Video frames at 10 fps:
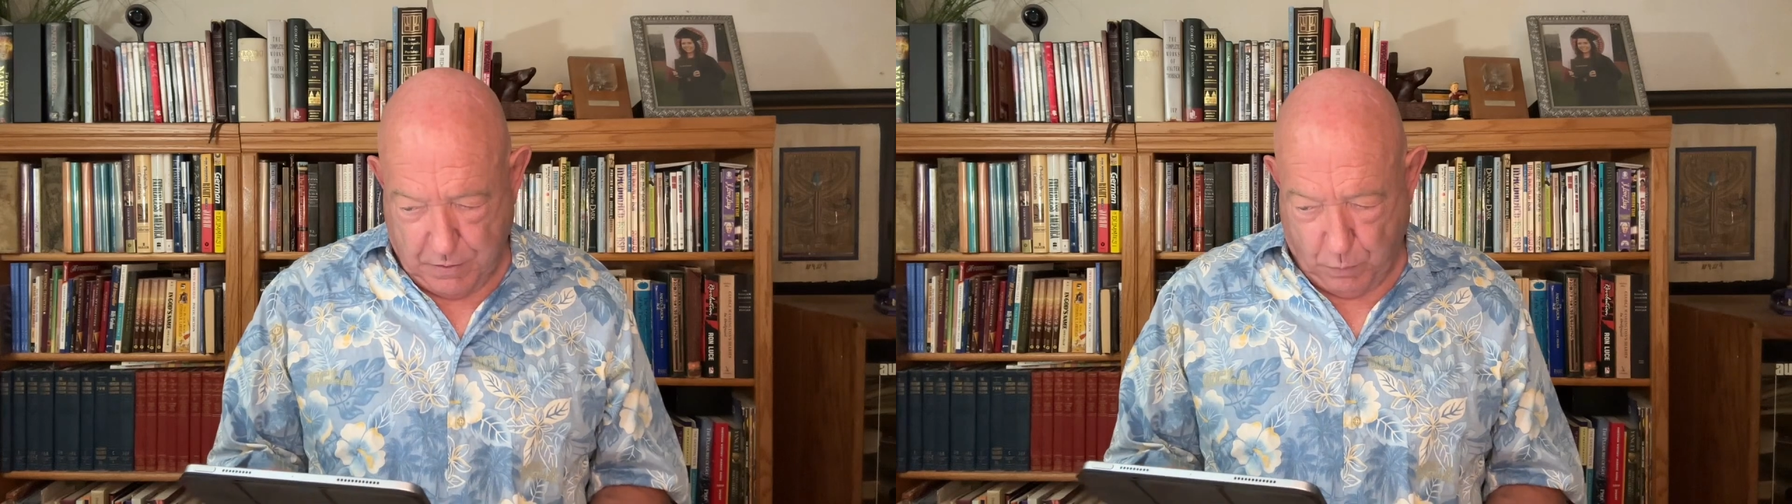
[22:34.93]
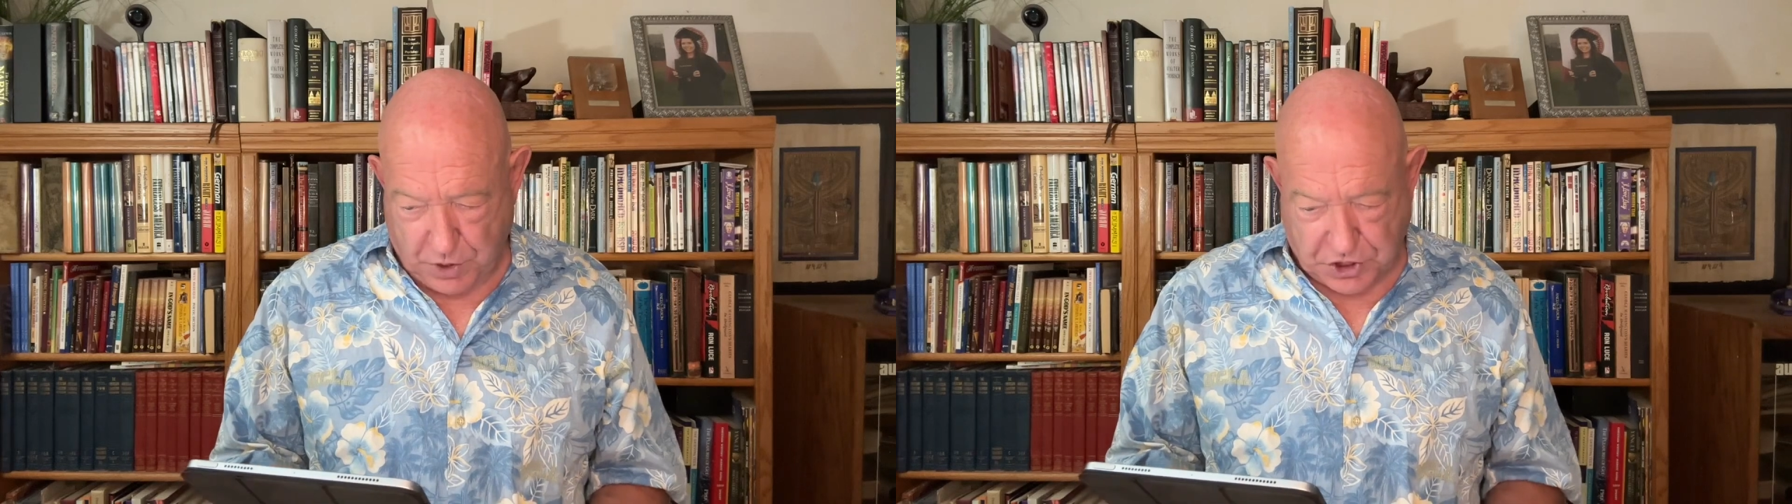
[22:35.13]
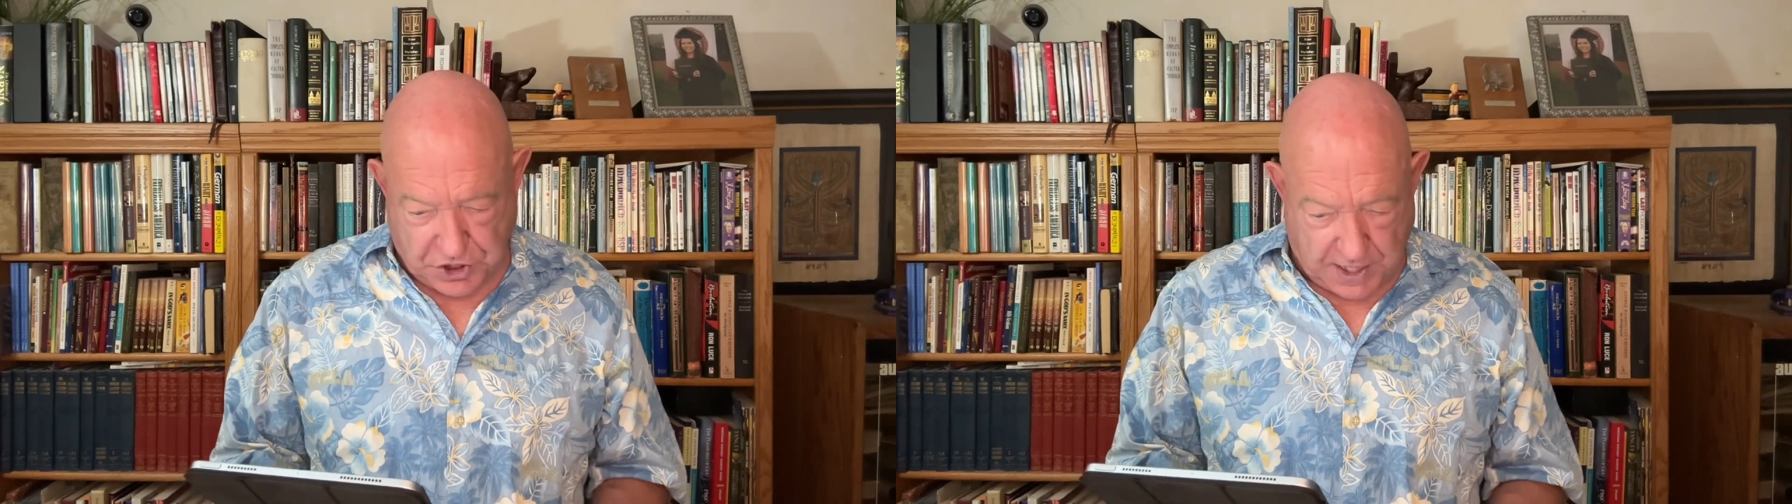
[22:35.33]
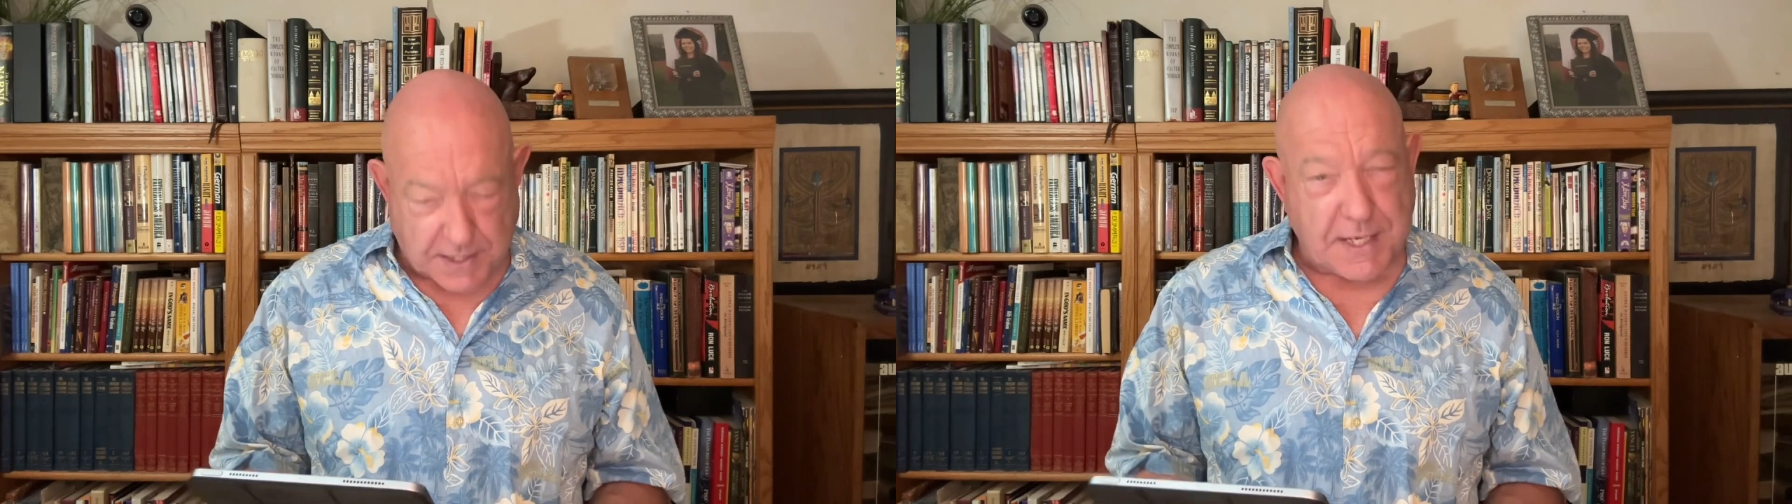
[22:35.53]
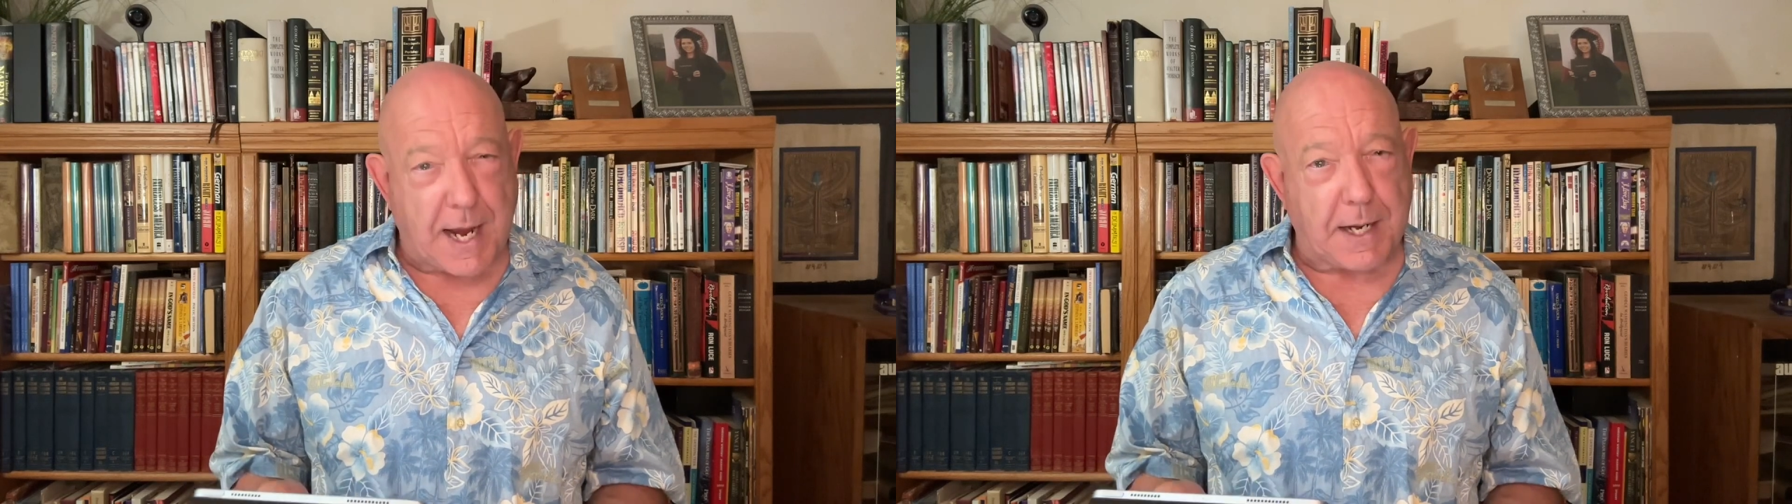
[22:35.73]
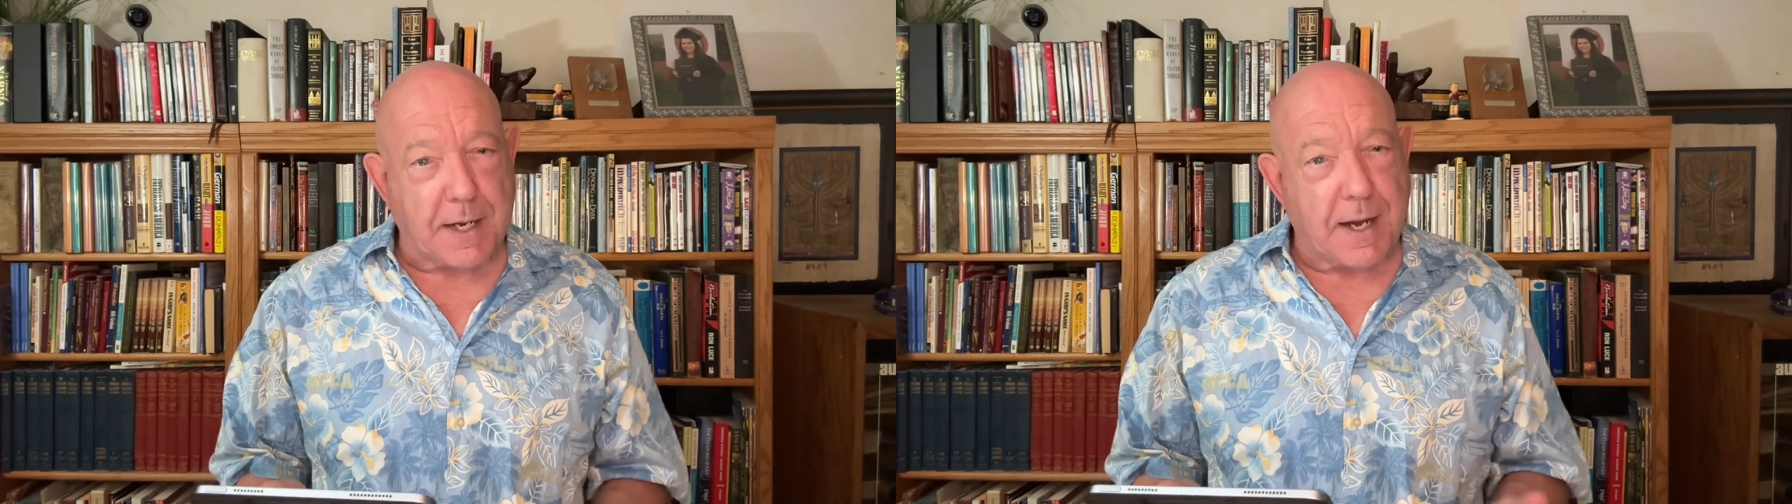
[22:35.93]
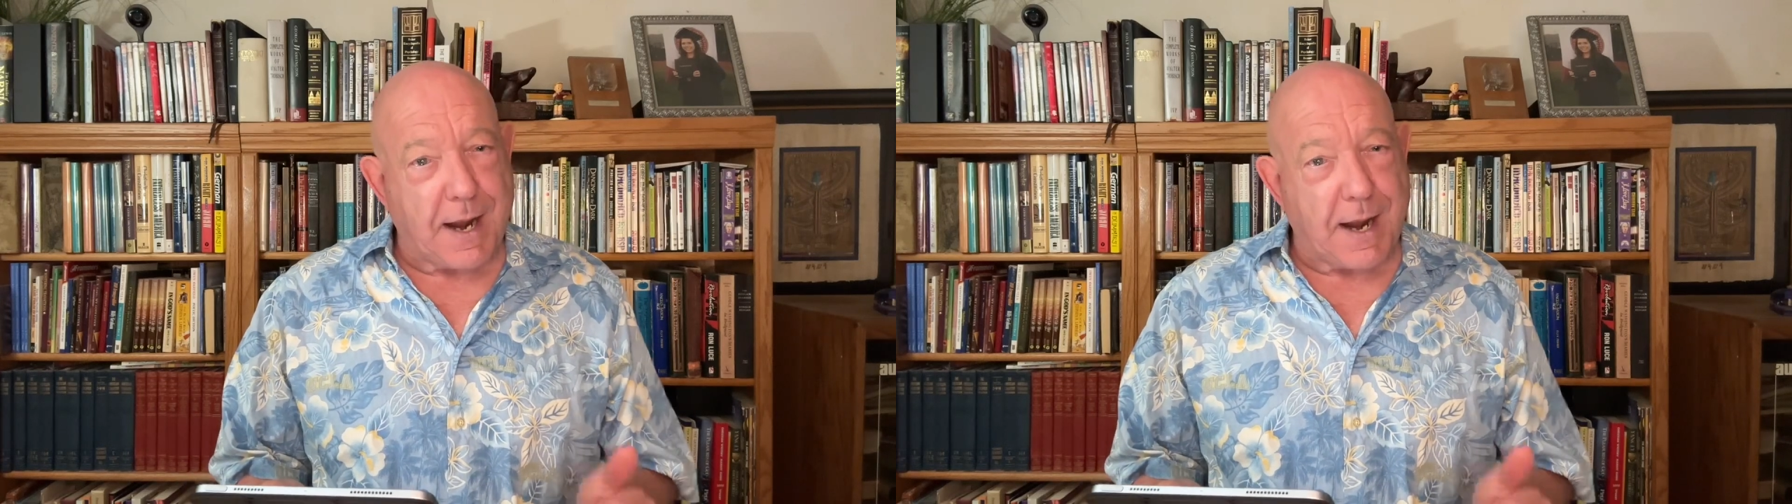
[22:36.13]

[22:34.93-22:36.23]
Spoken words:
which dictated